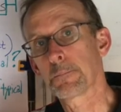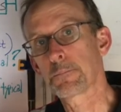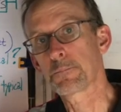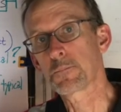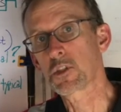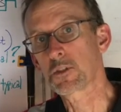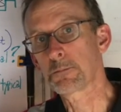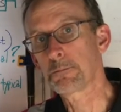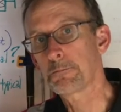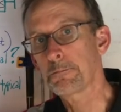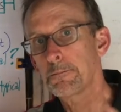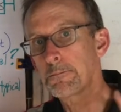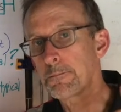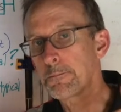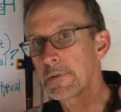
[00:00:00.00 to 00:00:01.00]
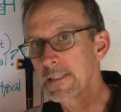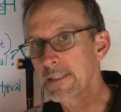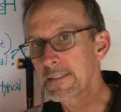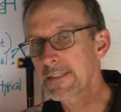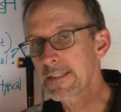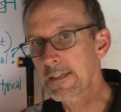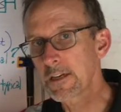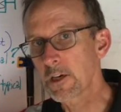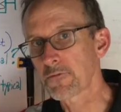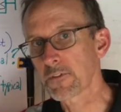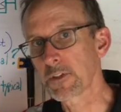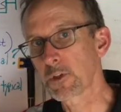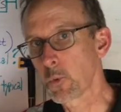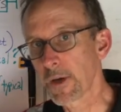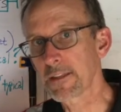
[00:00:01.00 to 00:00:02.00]
Just listen carefully
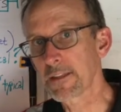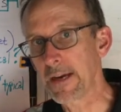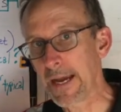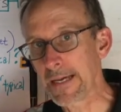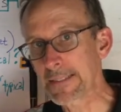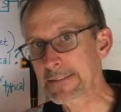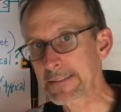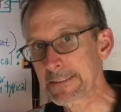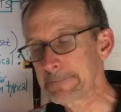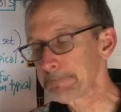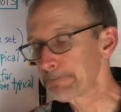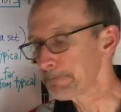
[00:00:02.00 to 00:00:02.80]
to what they're asking.